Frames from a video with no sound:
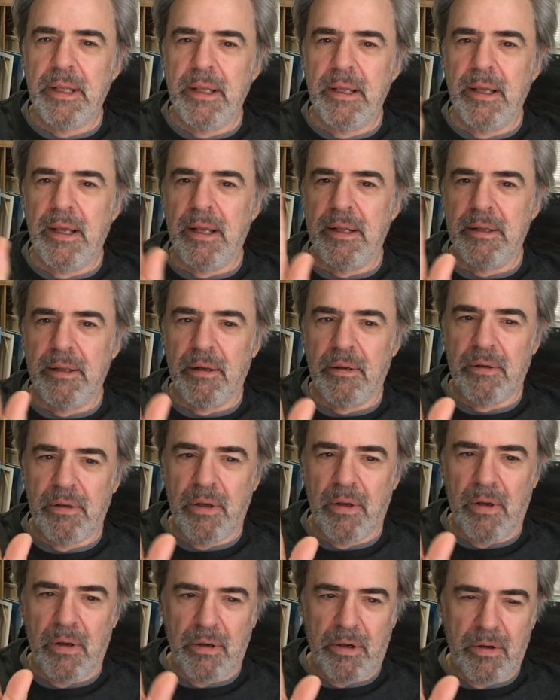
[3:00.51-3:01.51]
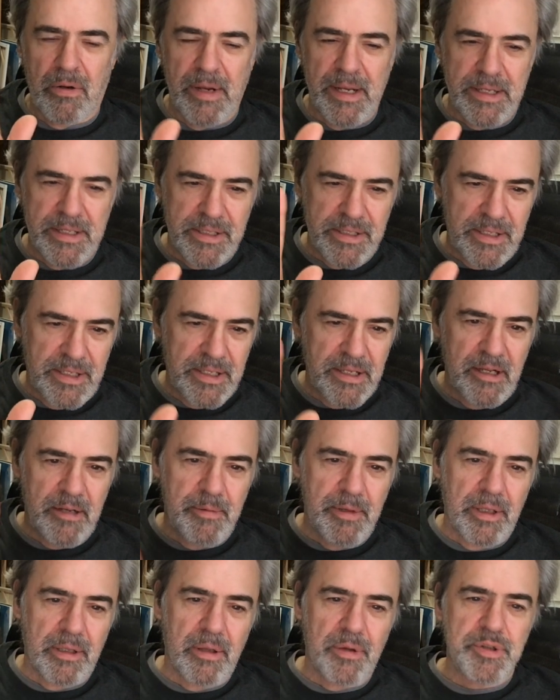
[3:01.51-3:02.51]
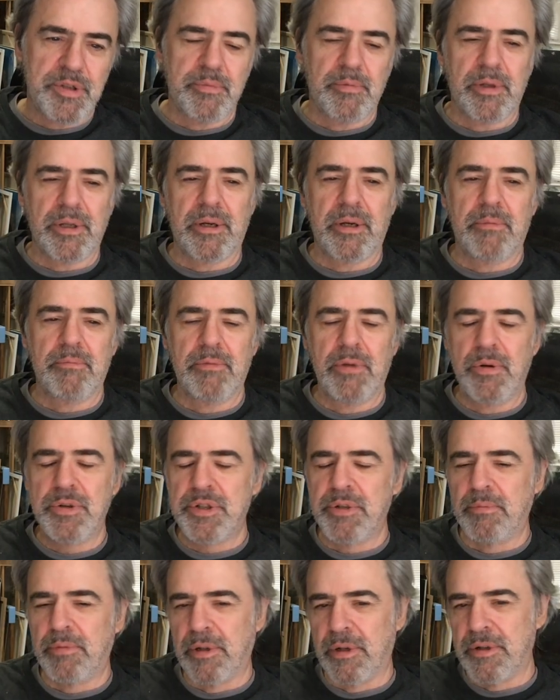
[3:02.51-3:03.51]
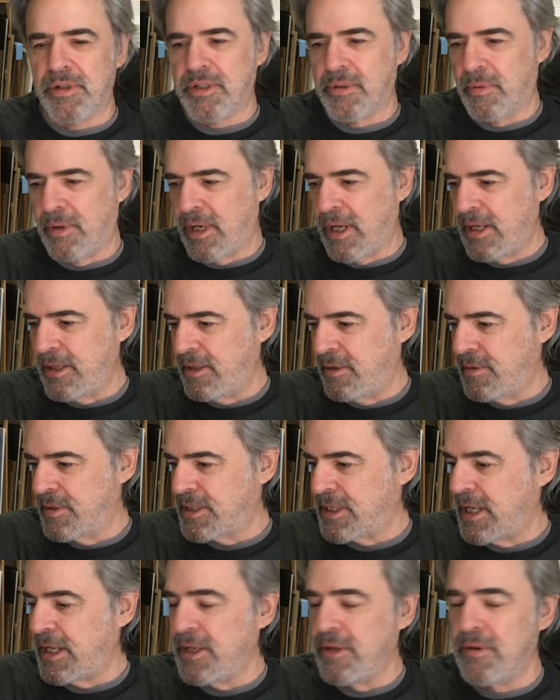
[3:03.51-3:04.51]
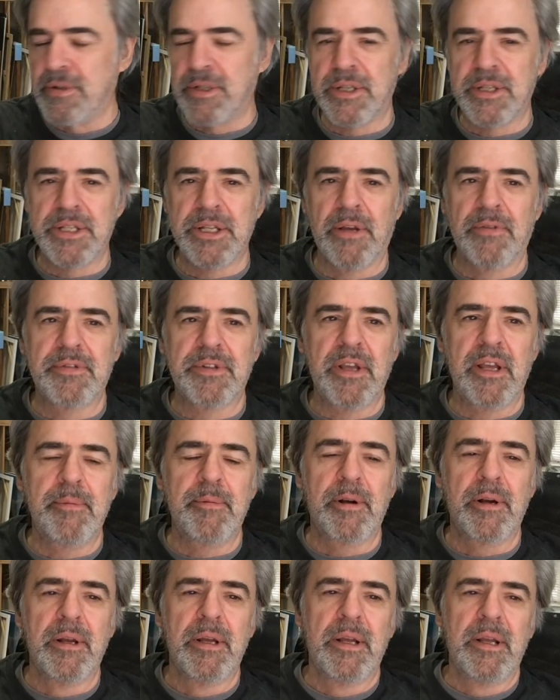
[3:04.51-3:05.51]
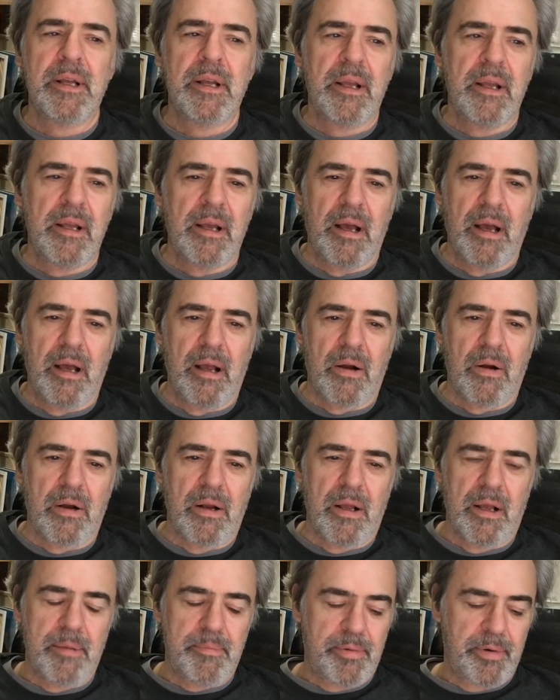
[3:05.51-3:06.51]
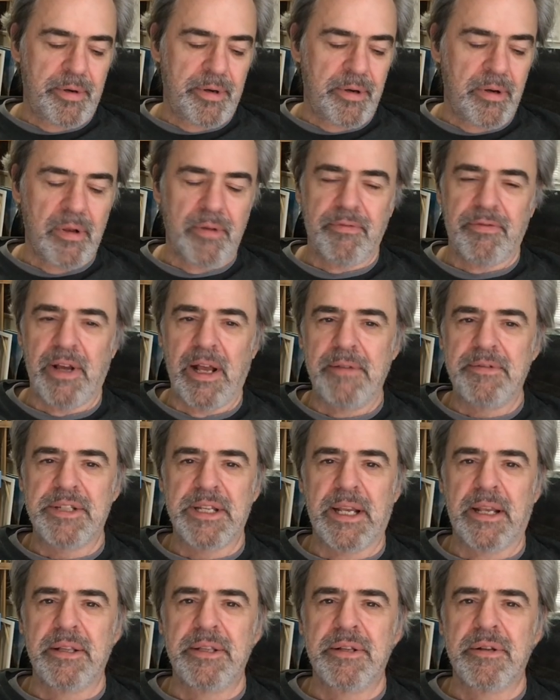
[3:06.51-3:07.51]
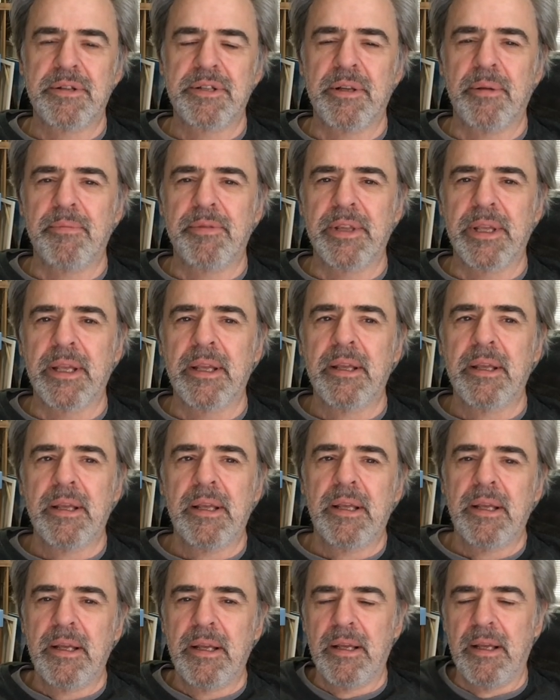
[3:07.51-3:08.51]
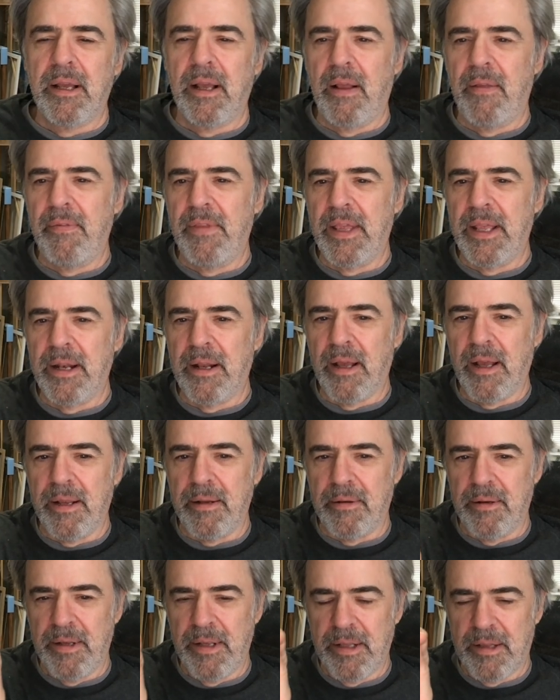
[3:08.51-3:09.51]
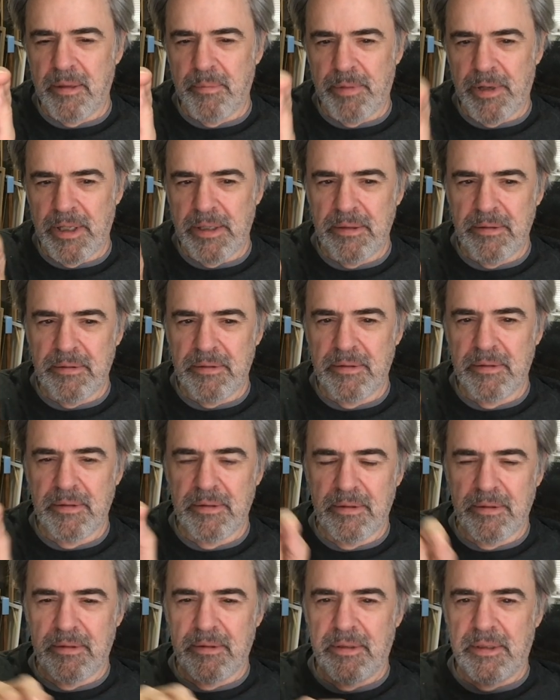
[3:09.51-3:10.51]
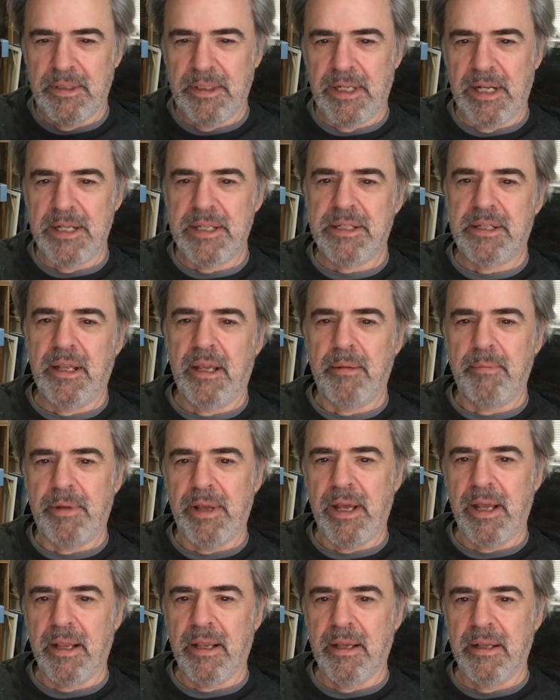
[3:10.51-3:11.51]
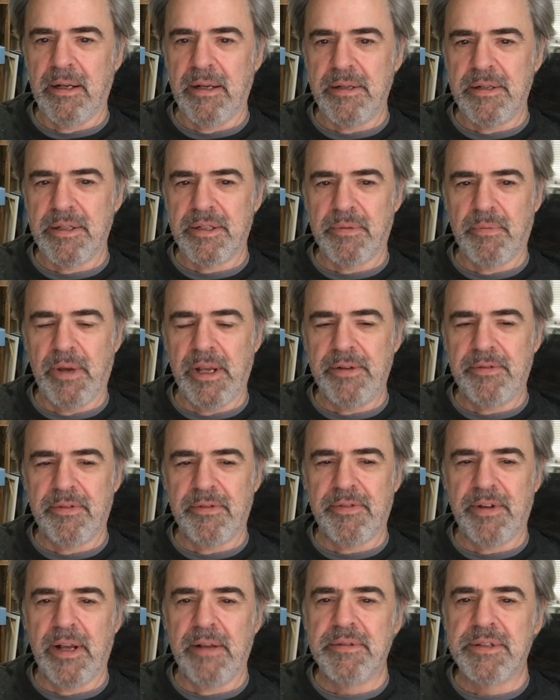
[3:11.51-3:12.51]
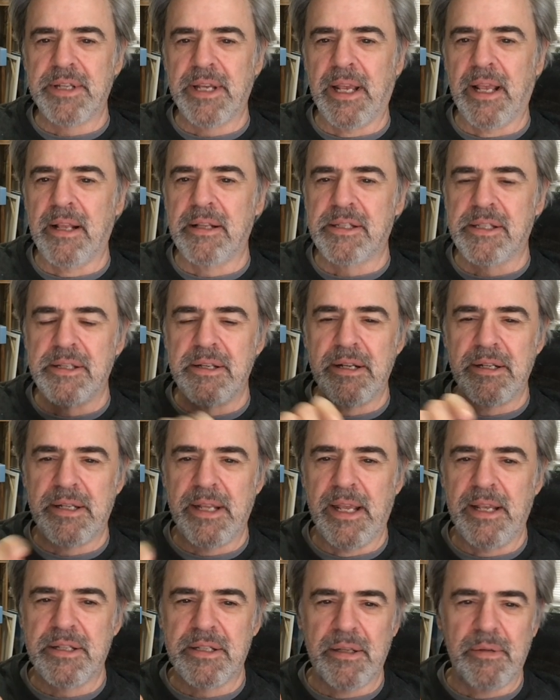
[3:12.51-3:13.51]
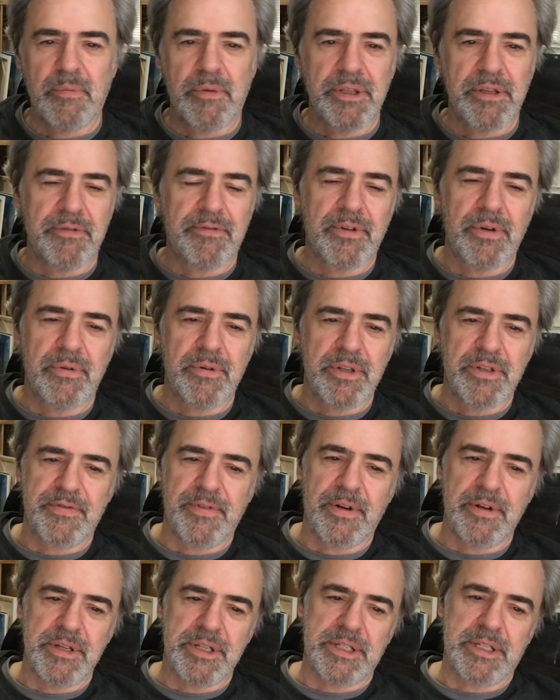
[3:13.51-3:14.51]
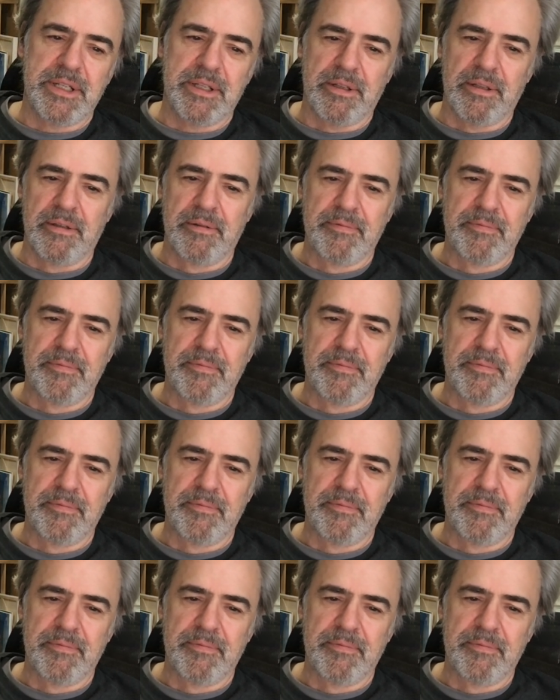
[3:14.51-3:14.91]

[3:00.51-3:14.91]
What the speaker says: and it'll create just a tiny bit of motion blur. So what I do is I use a self-timer, or I put it on 5 seconds or something, and then I hit the button, and then I stand back and I just wait for 5 seconds, and it takes it when the phone is very still.